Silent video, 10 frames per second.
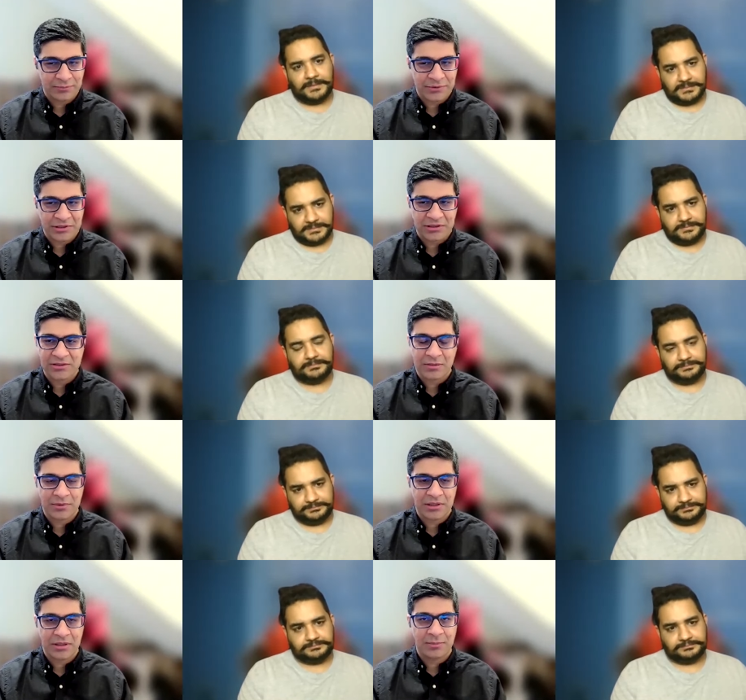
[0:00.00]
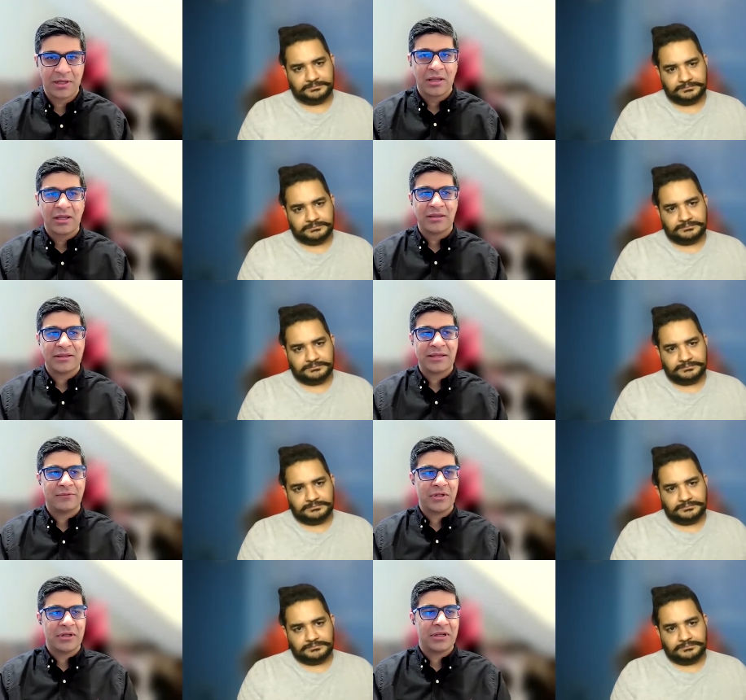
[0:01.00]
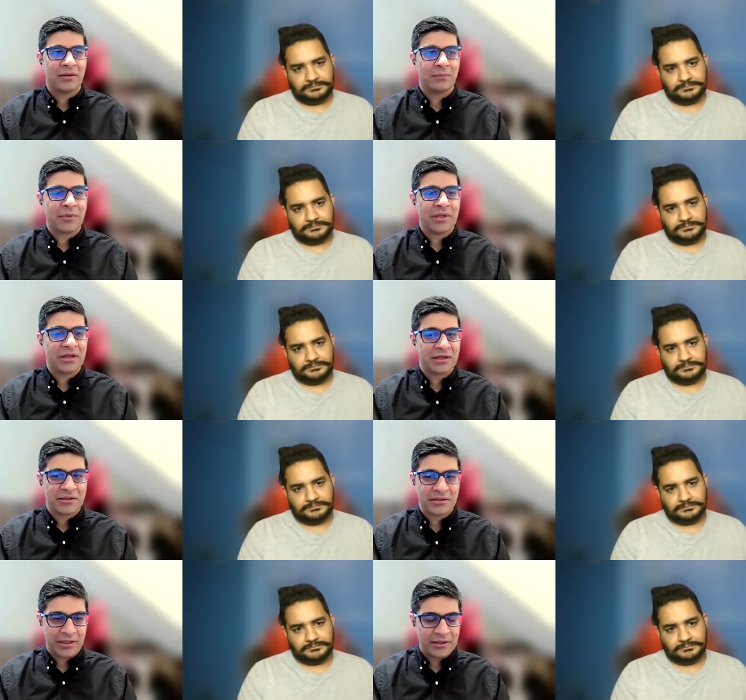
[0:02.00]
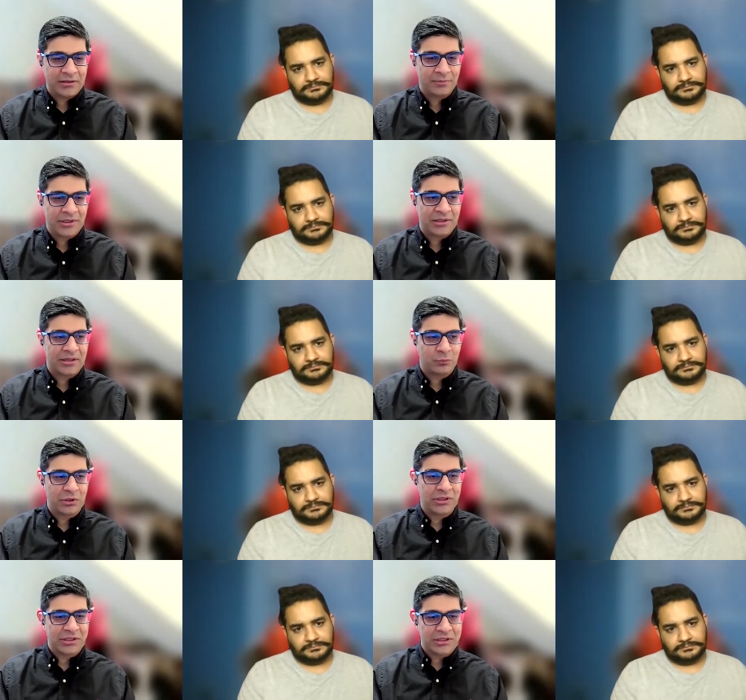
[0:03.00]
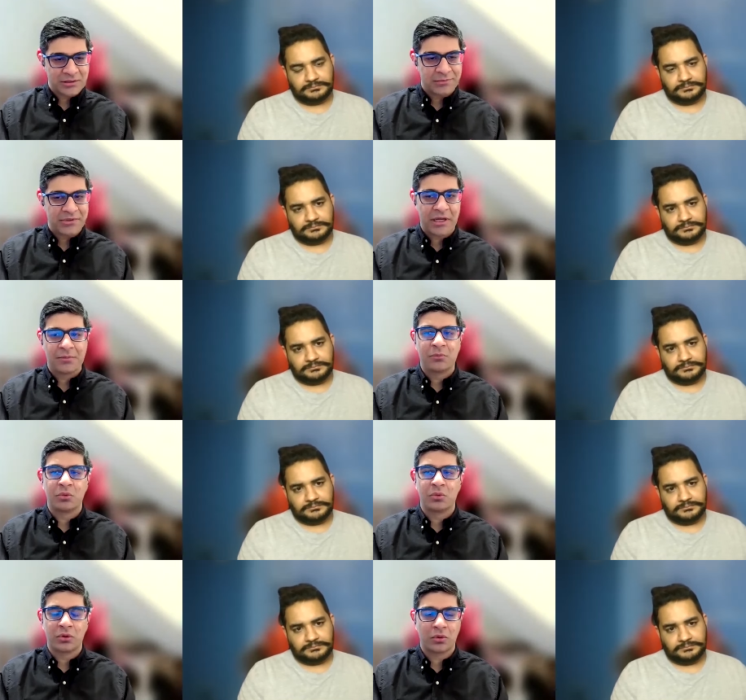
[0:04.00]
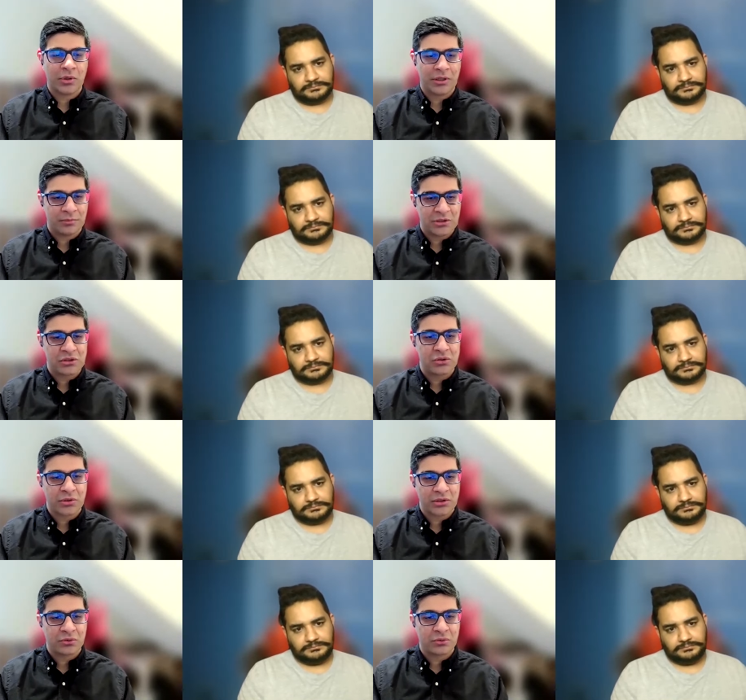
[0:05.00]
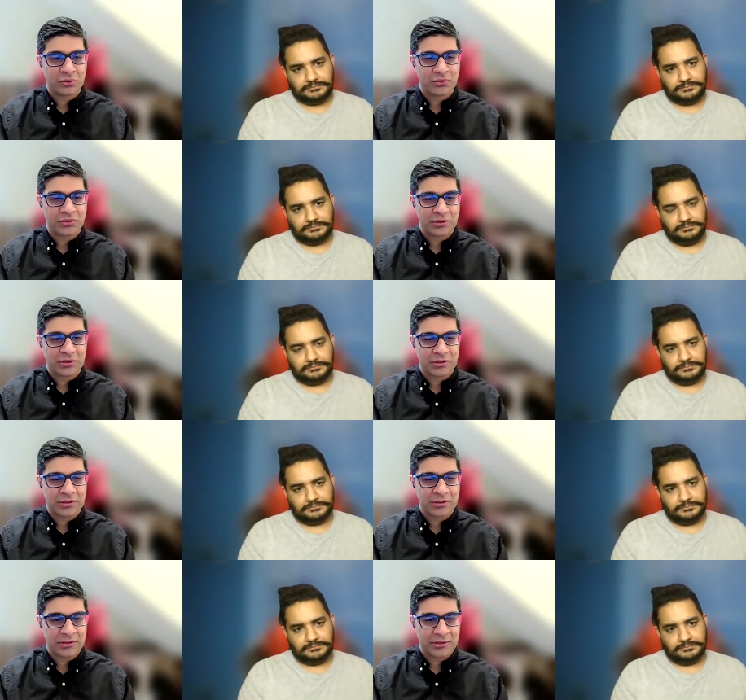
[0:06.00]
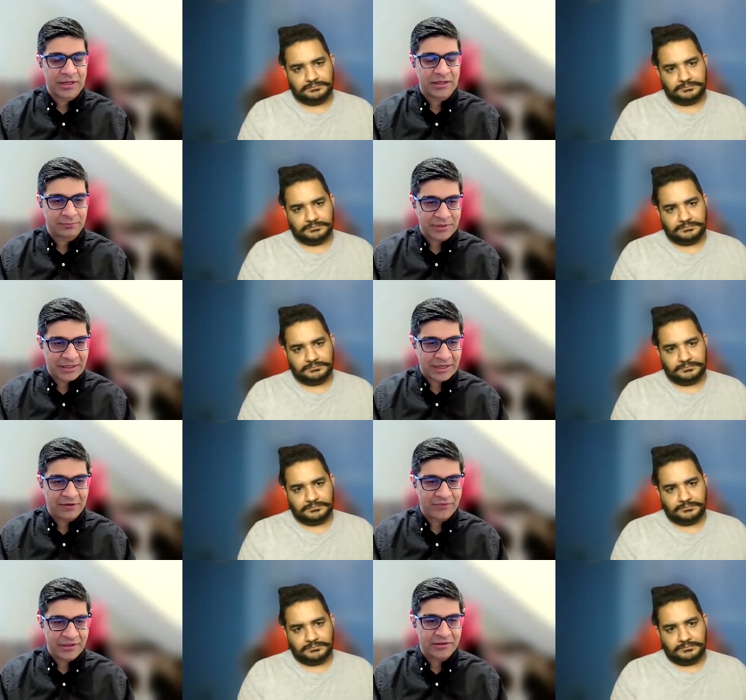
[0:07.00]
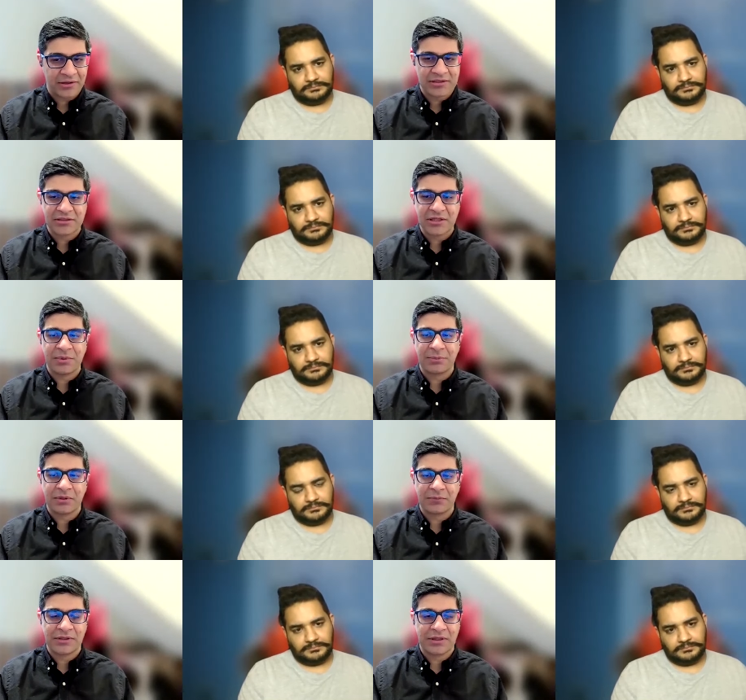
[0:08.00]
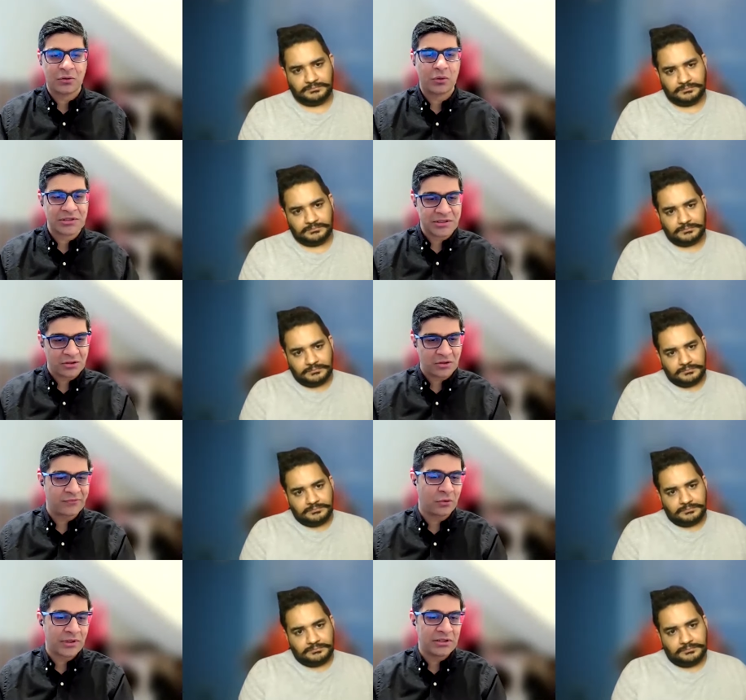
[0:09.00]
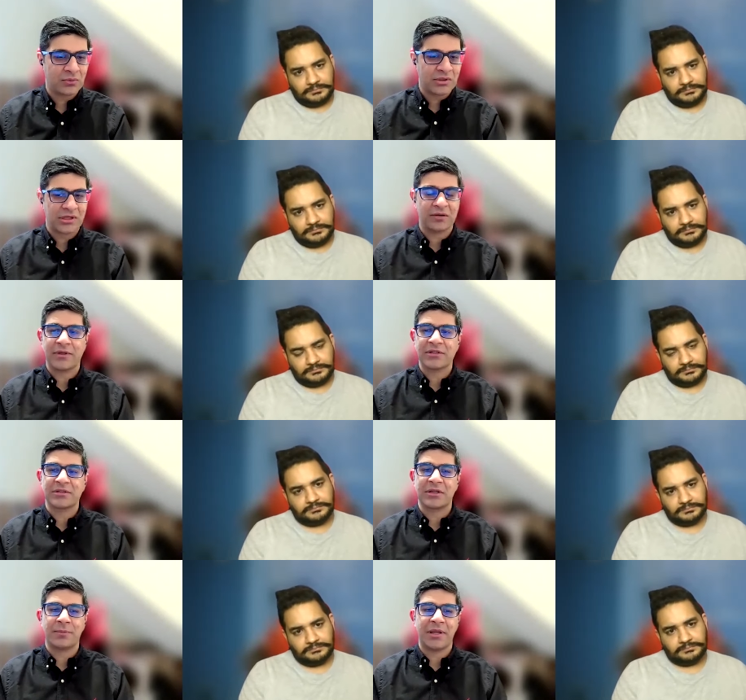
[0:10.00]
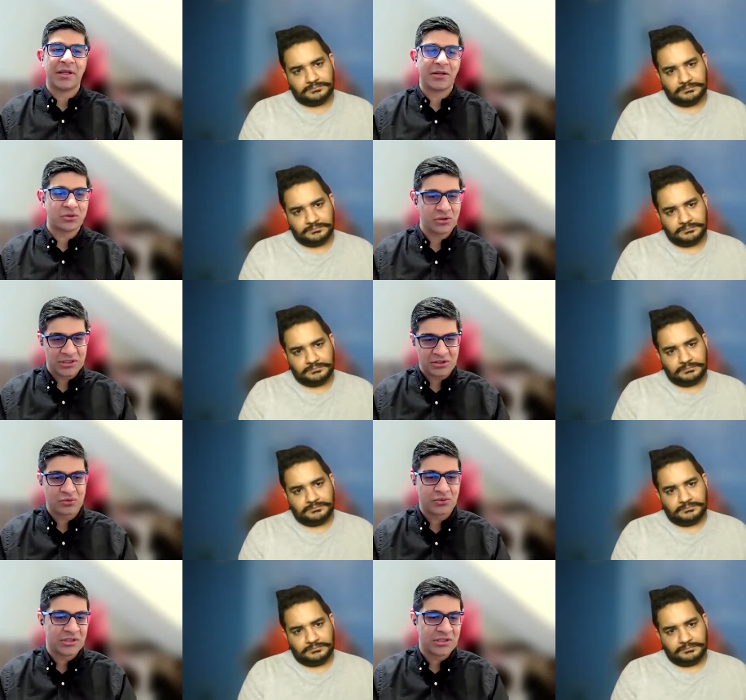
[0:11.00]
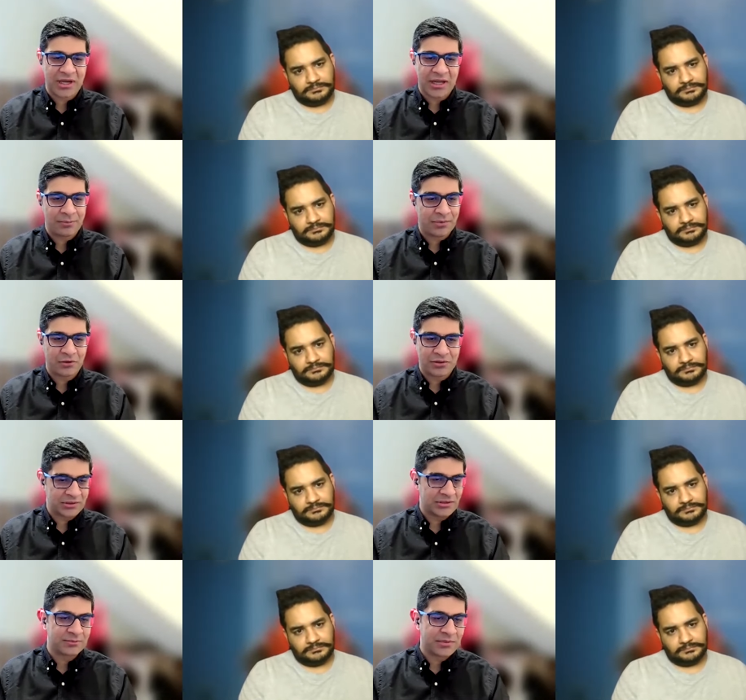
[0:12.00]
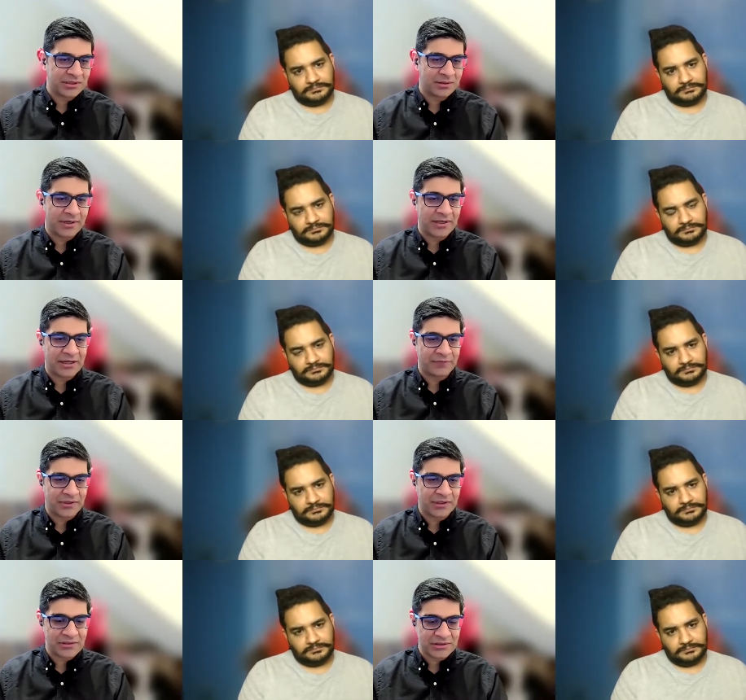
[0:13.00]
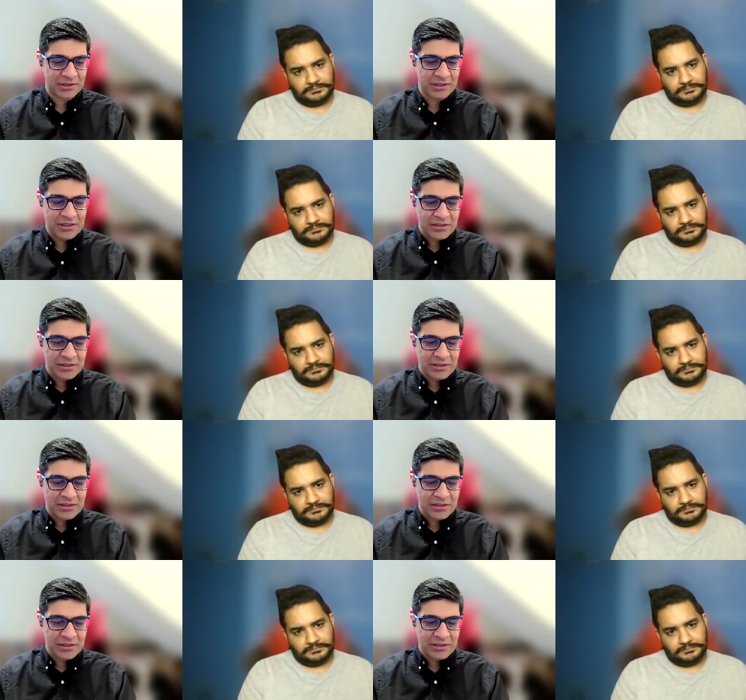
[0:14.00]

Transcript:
Speaker 1: companies coming up they will make a dent, but they would need some time to grow and mature into those like have that trust that people will think, oh, instead of going to a conventional bank, I should just use this app because it is making my life easy.